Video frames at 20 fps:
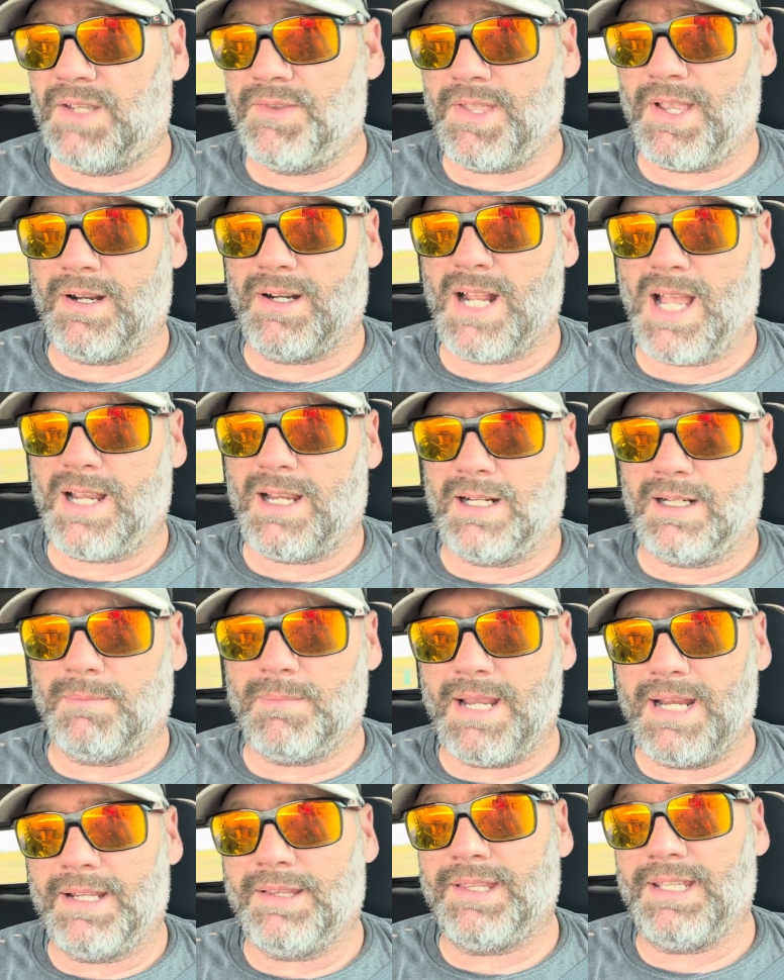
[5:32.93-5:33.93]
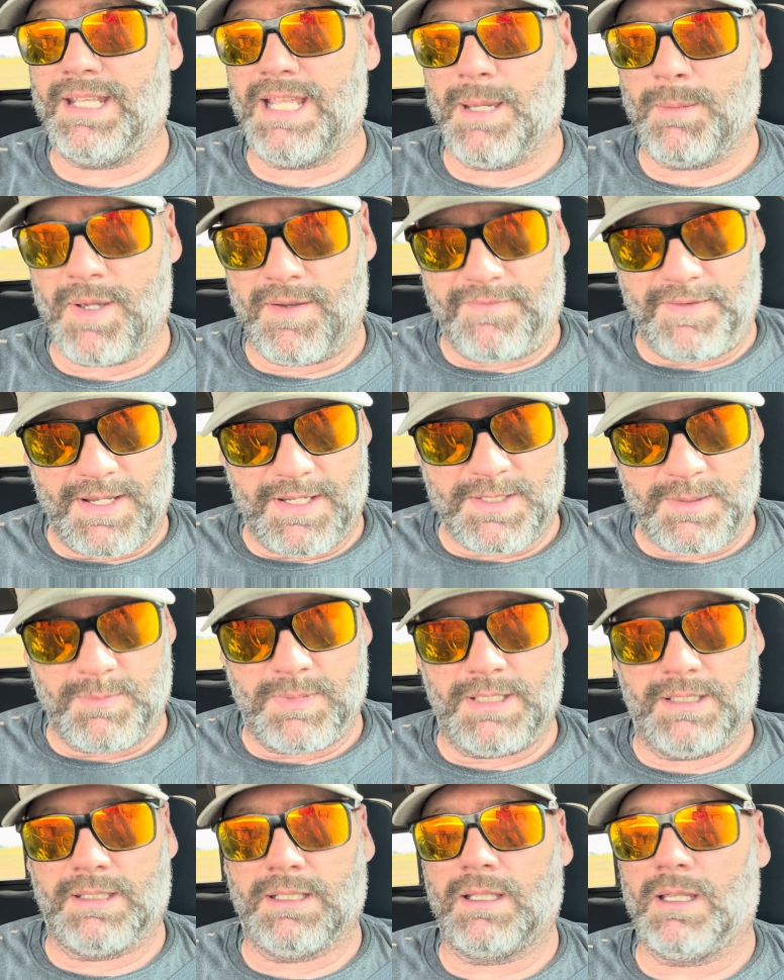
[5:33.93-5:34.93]
They're not going to make the MFS
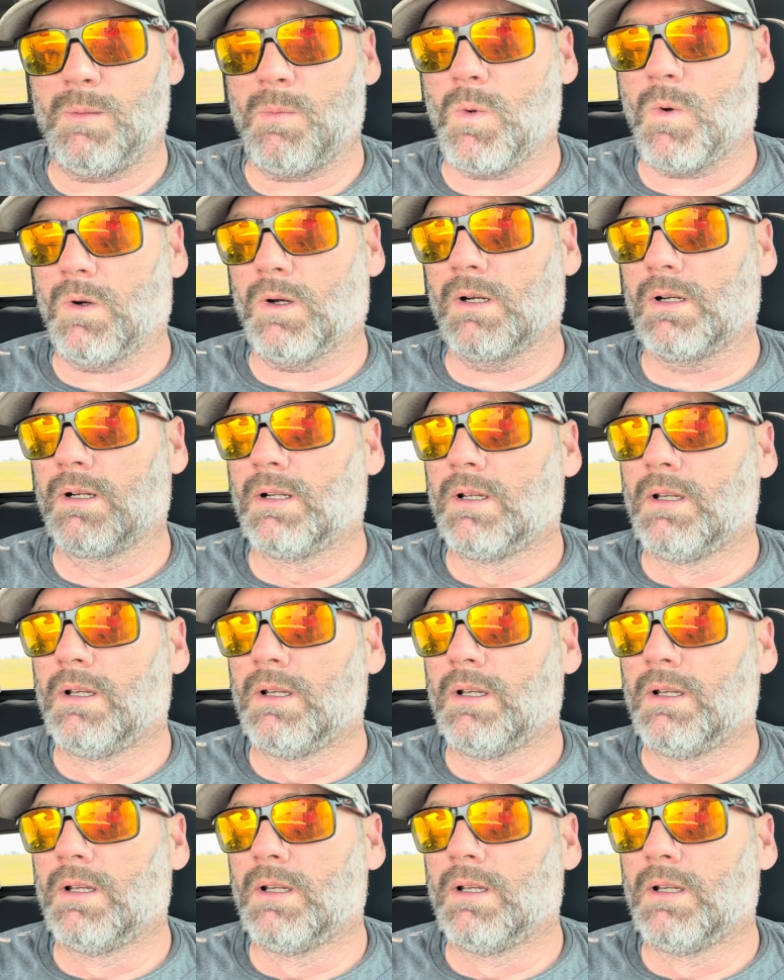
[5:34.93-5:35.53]
bin anymore.